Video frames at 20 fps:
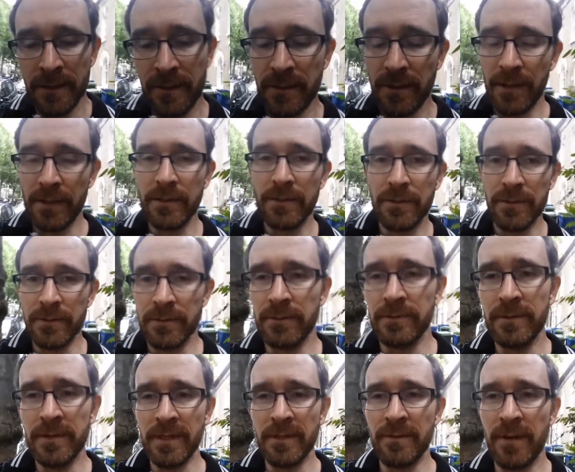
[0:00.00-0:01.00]
to
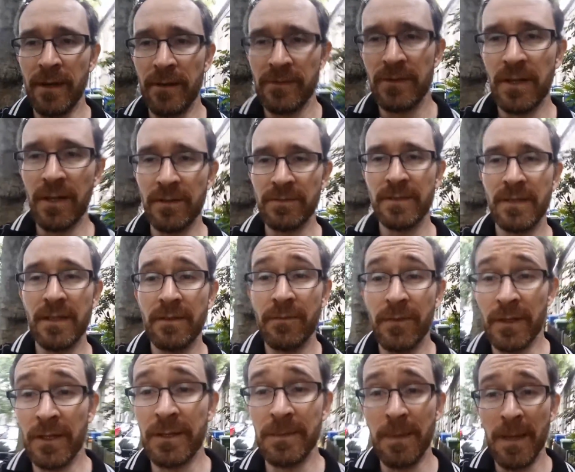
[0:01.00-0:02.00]
undo the drive shafts in the
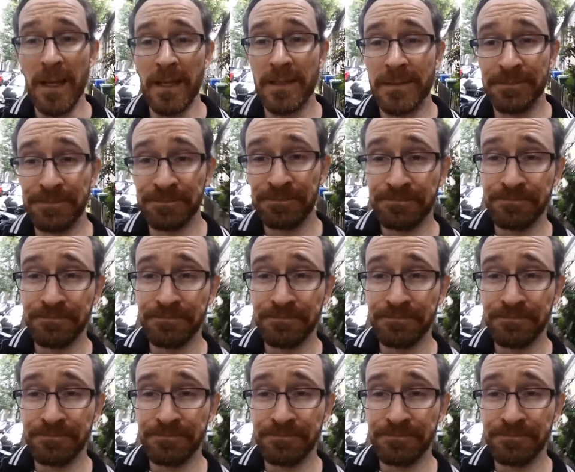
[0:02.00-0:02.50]
first place.